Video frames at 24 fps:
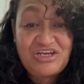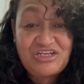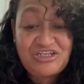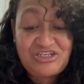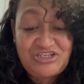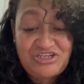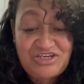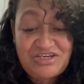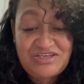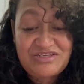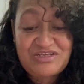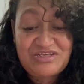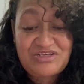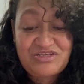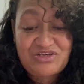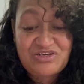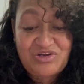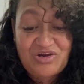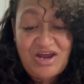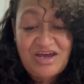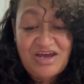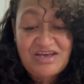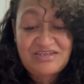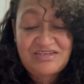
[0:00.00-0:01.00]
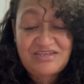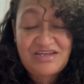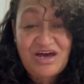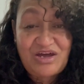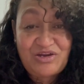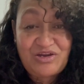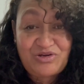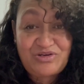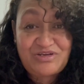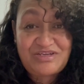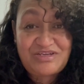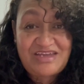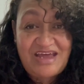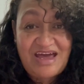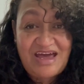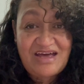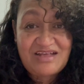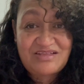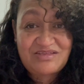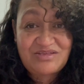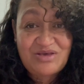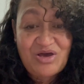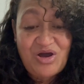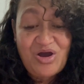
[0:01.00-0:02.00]
Jesus Christ
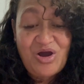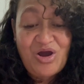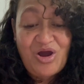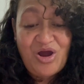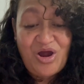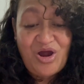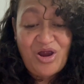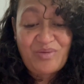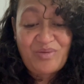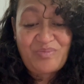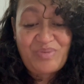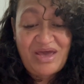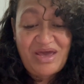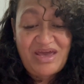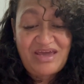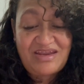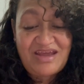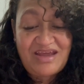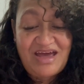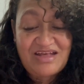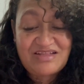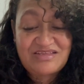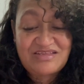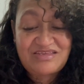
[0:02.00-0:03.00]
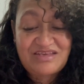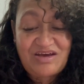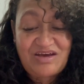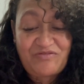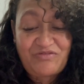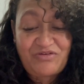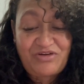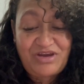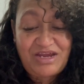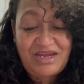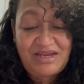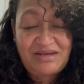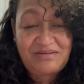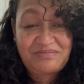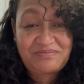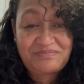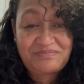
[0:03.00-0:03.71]
understands our pain and suffering.